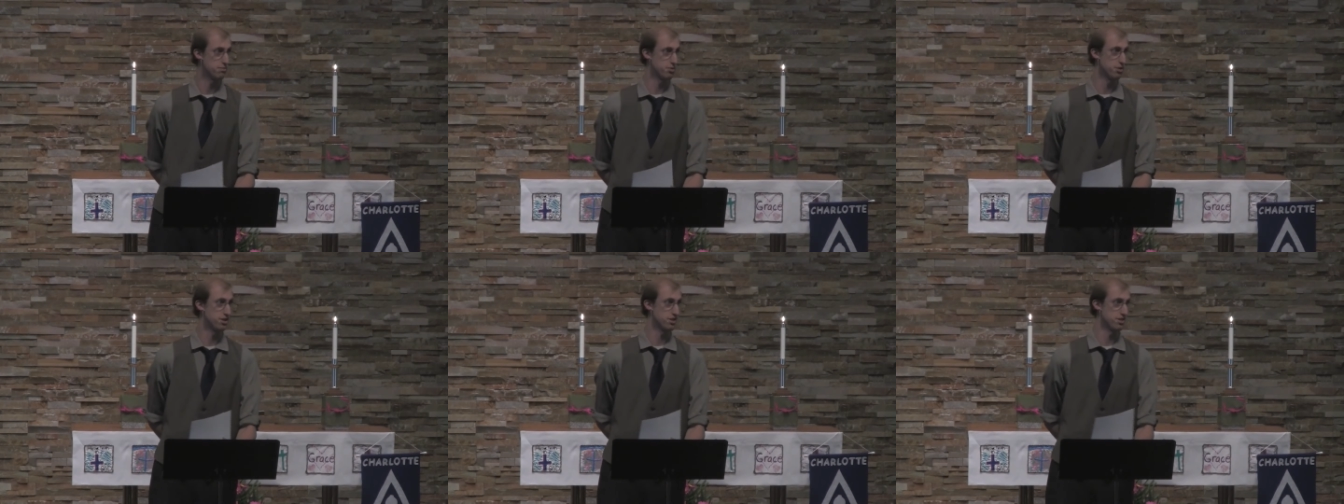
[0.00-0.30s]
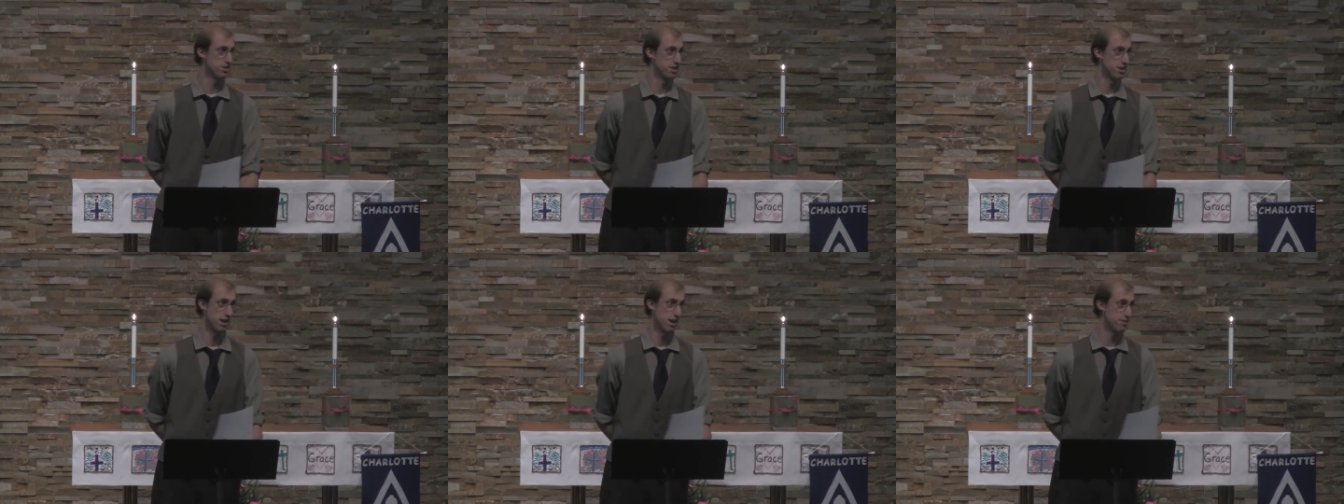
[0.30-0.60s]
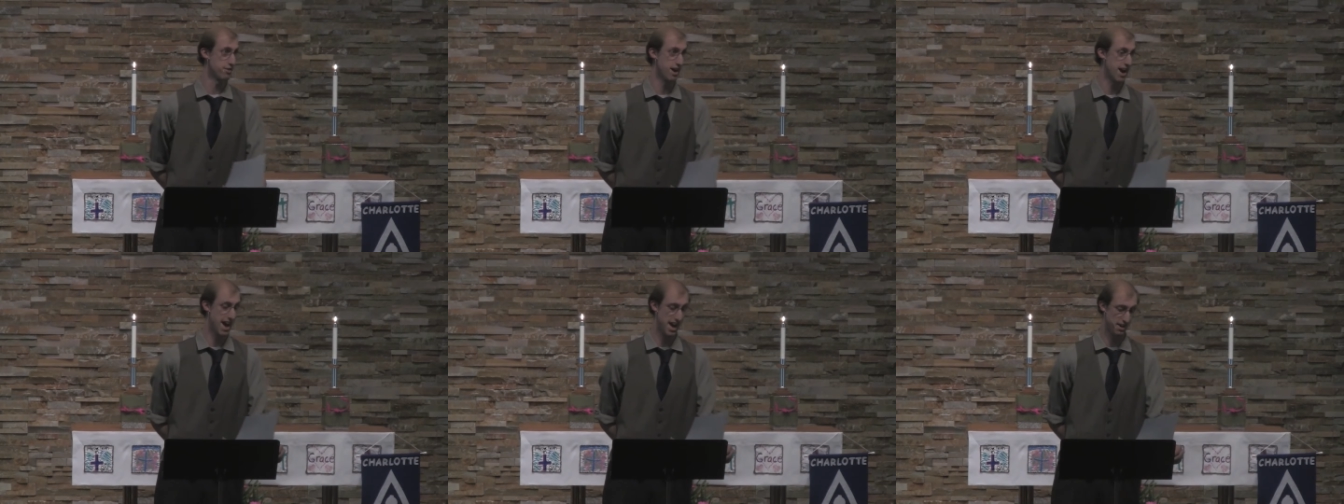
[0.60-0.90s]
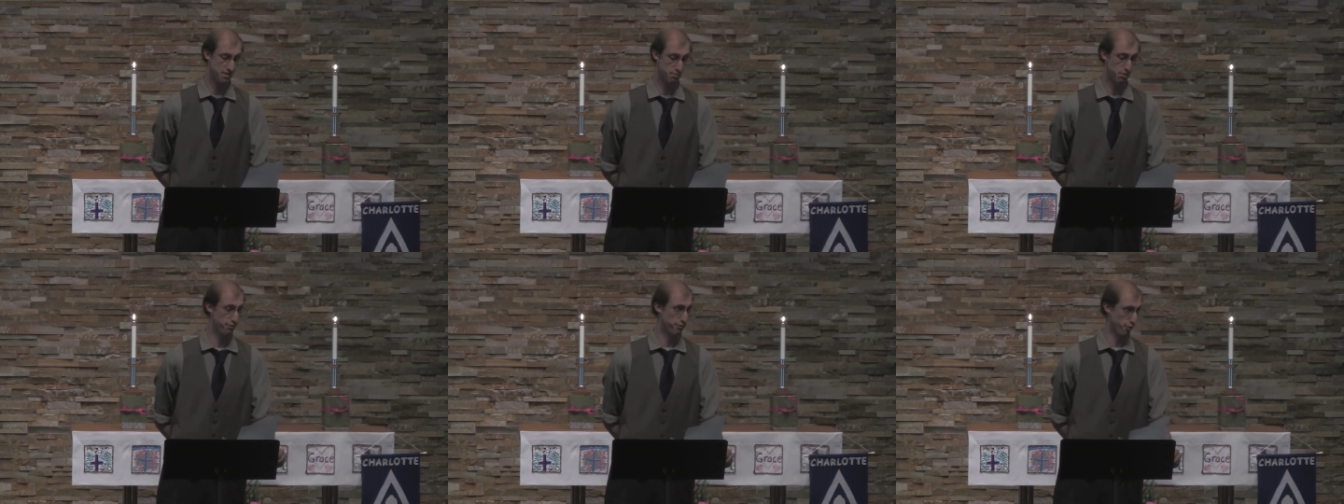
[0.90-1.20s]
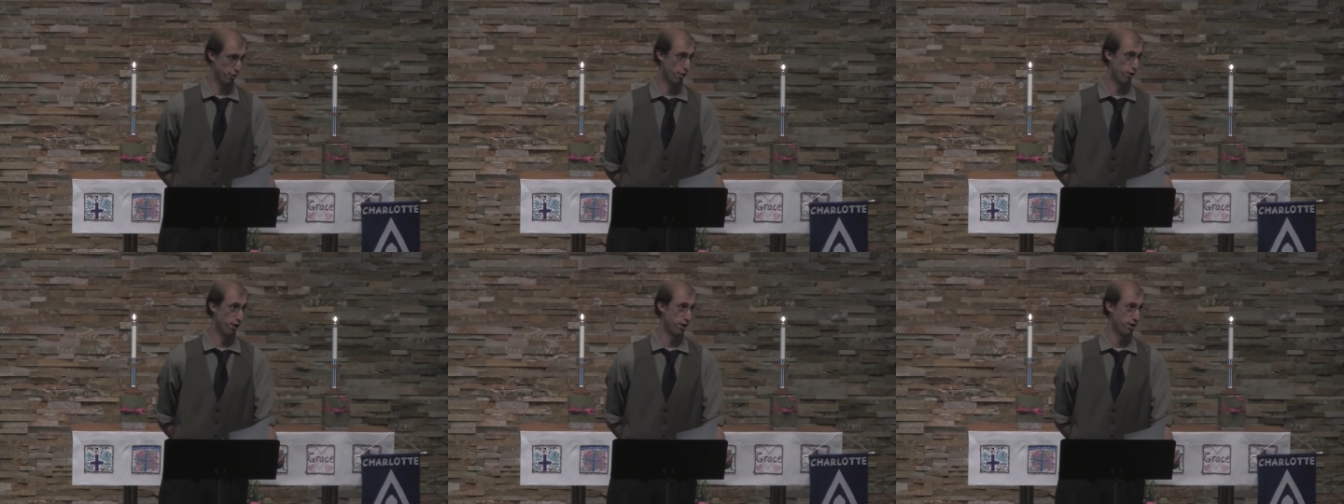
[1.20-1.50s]
in prison than I ever had
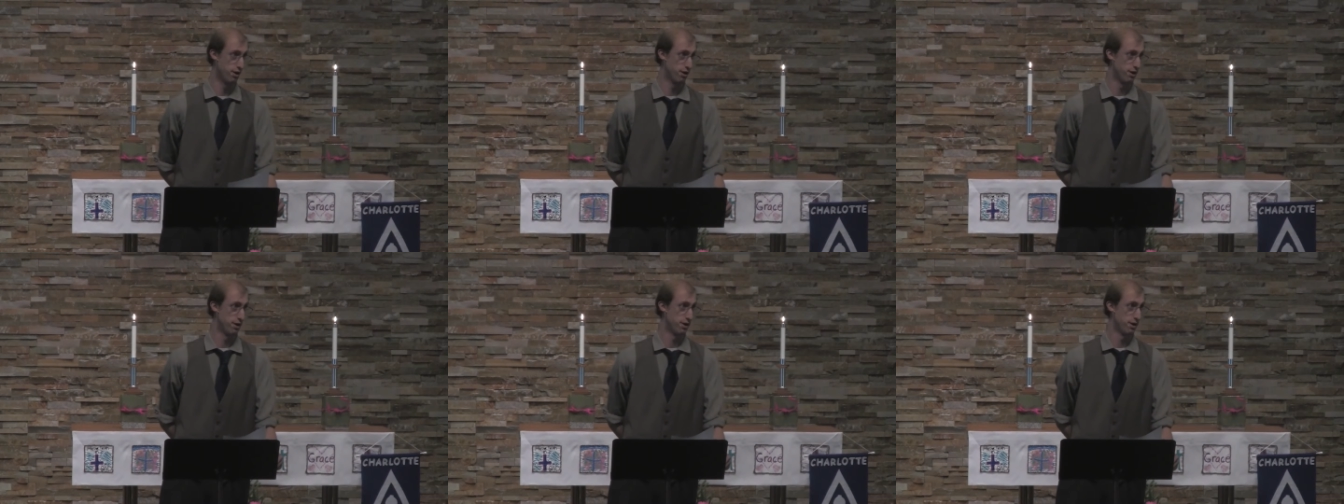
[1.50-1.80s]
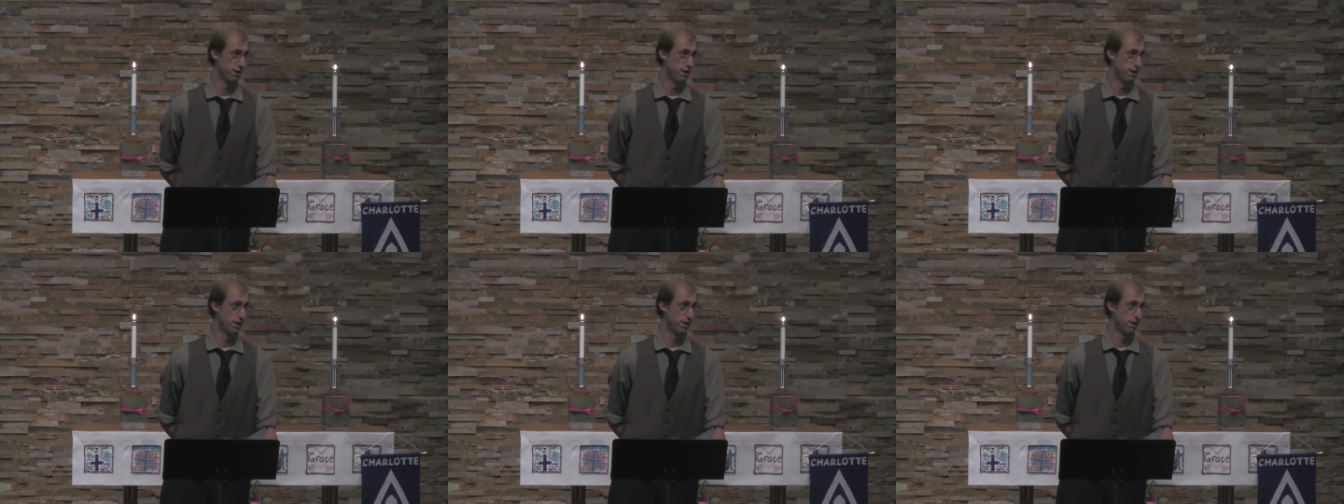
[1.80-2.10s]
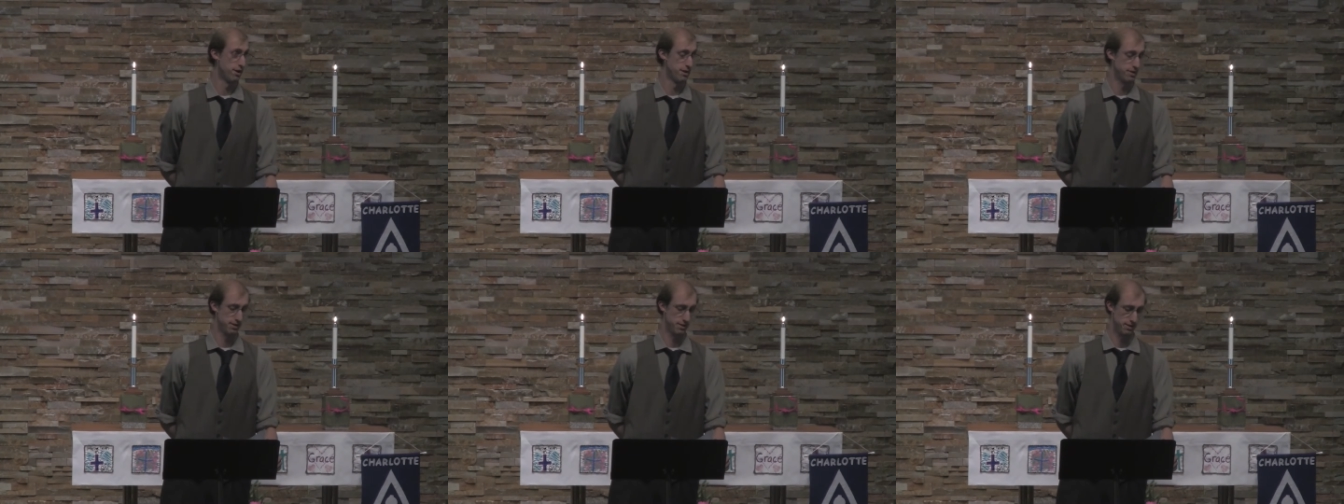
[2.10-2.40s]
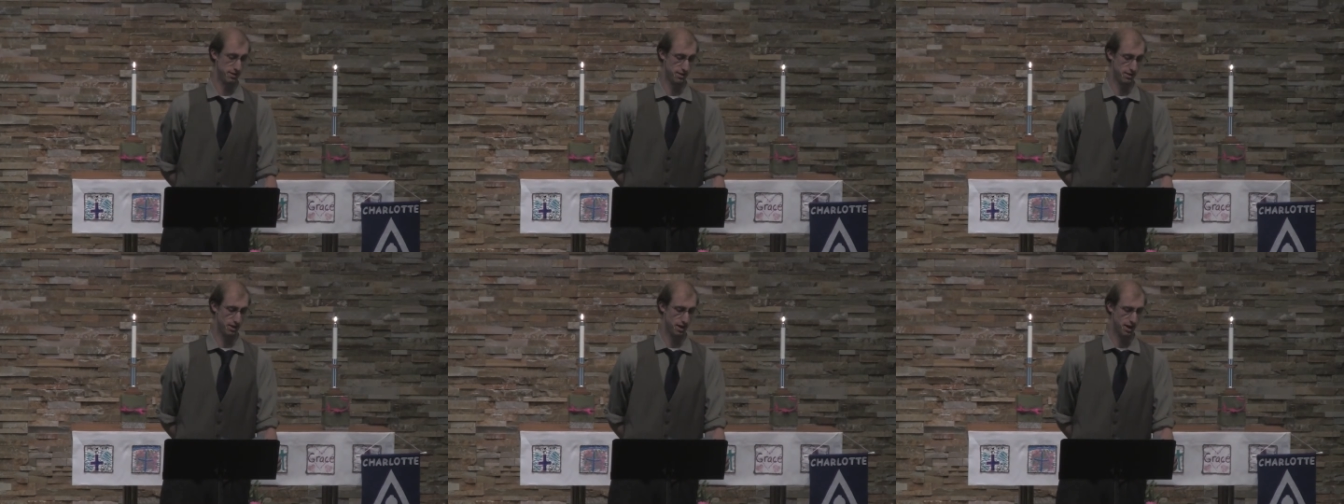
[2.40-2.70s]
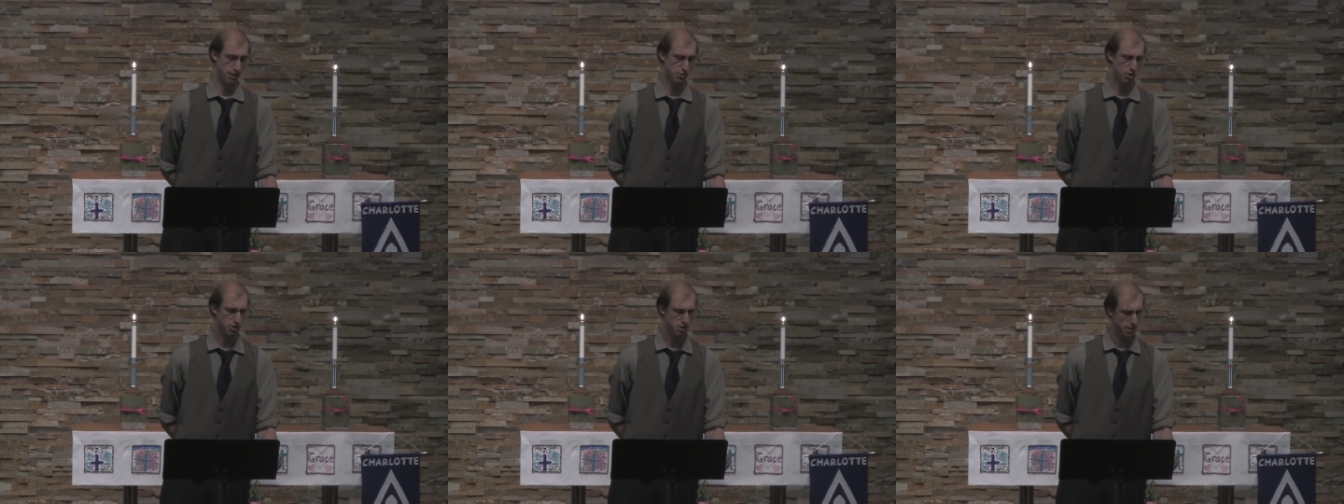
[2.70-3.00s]
before.
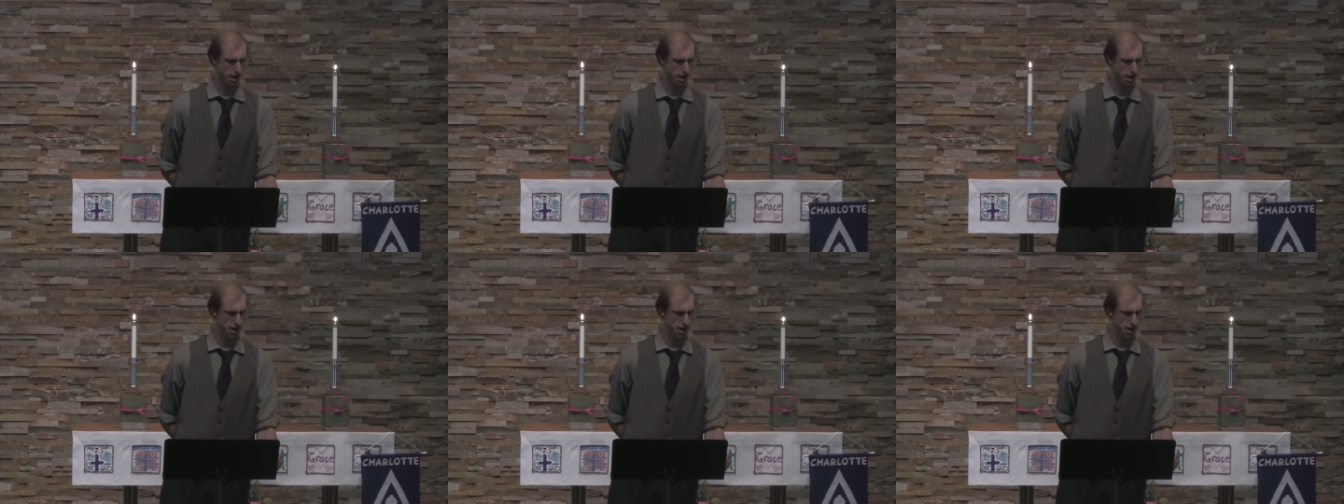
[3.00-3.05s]
I wrote